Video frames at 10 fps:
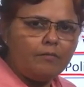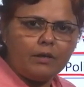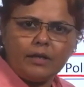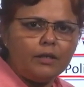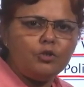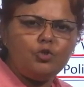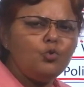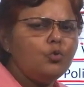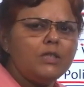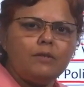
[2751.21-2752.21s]
One can
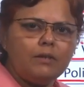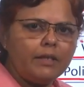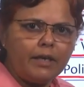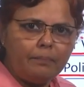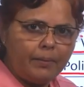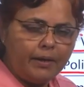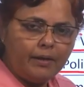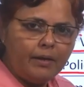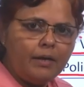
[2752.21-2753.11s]
choose and one can pay.